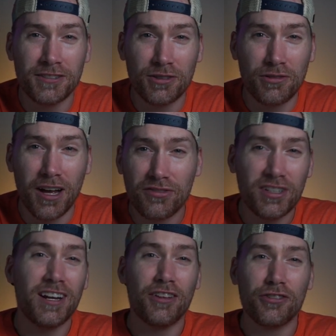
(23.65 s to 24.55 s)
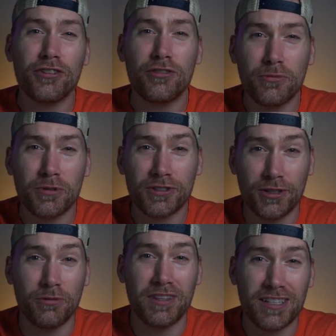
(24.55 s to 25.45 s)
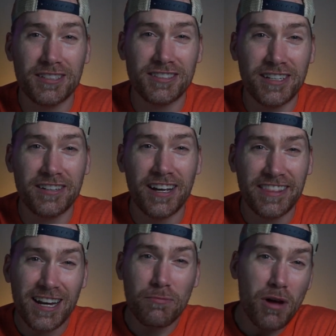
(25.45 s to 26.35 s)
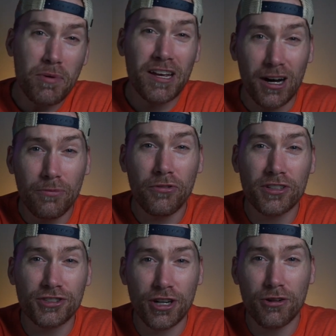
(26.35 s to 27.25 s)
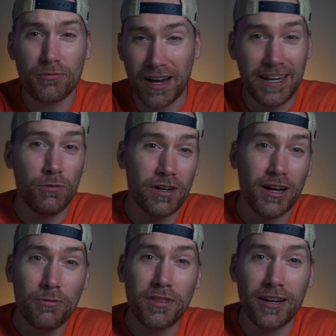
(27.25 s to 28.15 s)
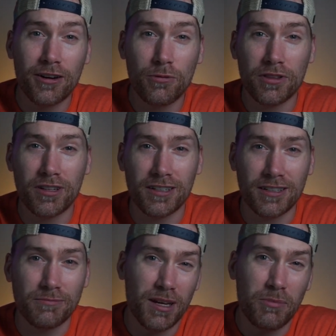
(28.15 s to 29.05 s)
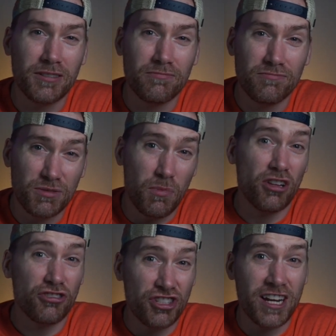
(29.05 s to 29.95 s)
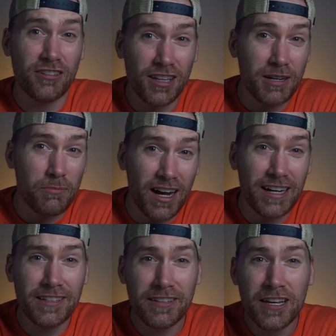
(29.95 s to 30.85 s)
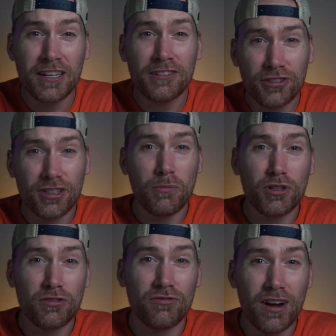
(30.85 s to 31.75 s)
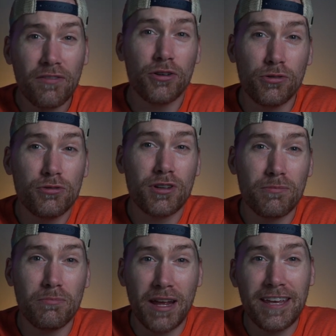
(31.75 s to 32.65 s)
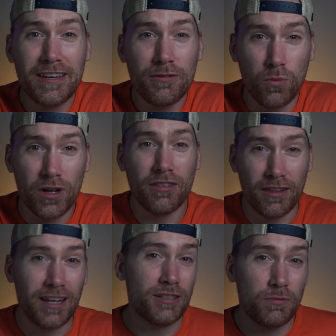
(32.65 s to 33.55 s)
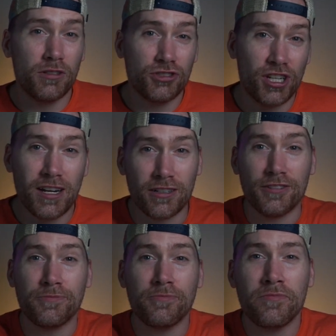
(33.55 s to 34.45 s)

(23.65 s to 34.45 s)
So I've seen other YouTubers doing this, and I thought it might be helpful to show anyone out there with a maybe smaller channel like mine, just how much revenue you can make with a small channel.